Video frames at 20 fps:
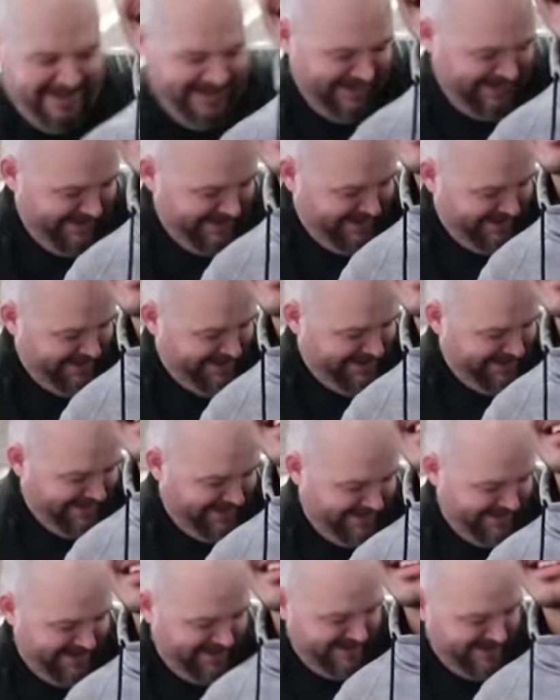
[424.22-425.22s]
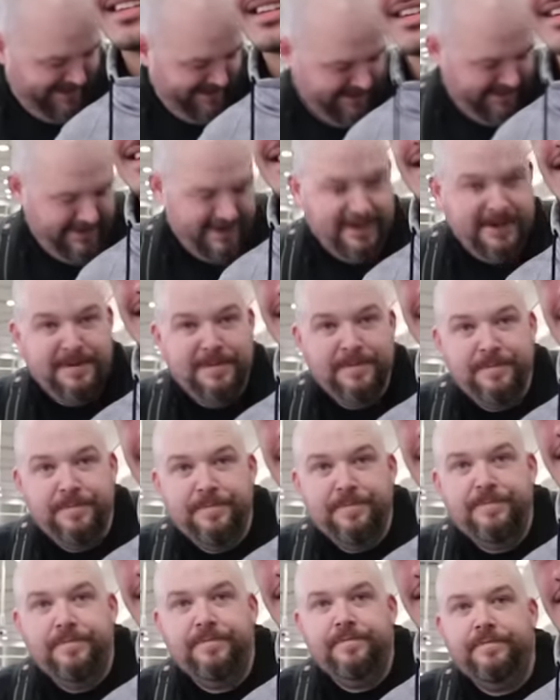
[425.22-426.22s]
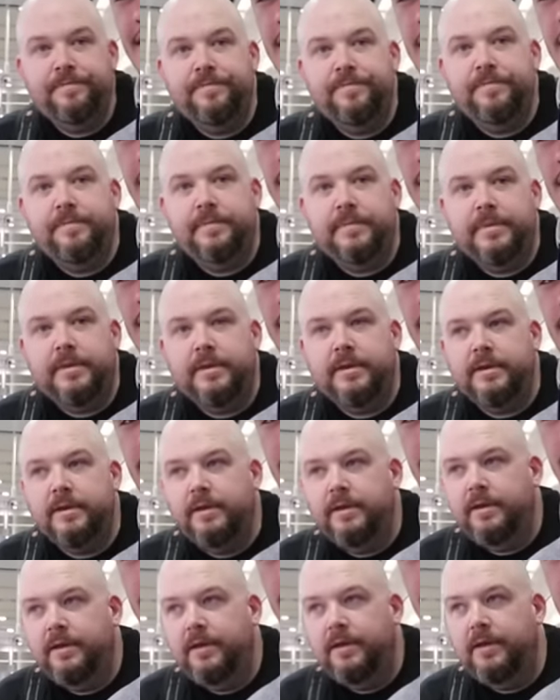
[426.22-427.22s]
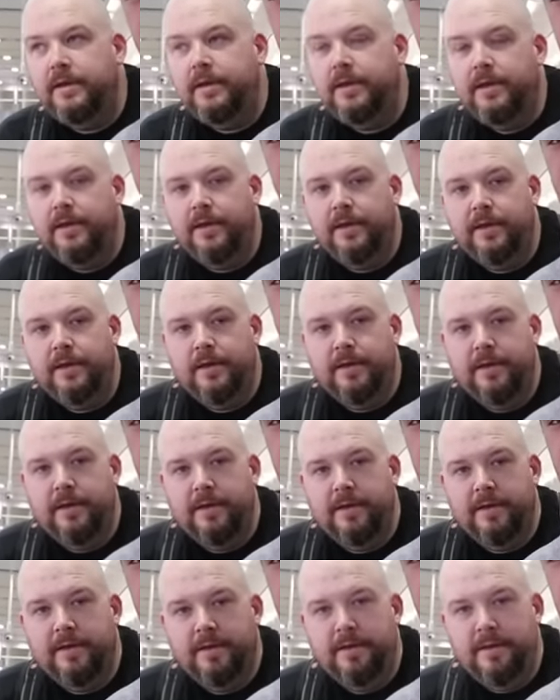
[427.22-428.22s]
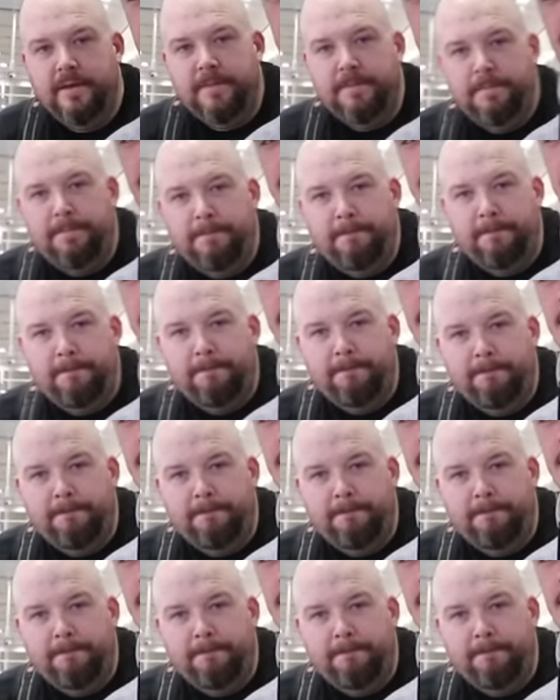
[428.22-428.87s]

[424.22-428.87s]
(not speaking)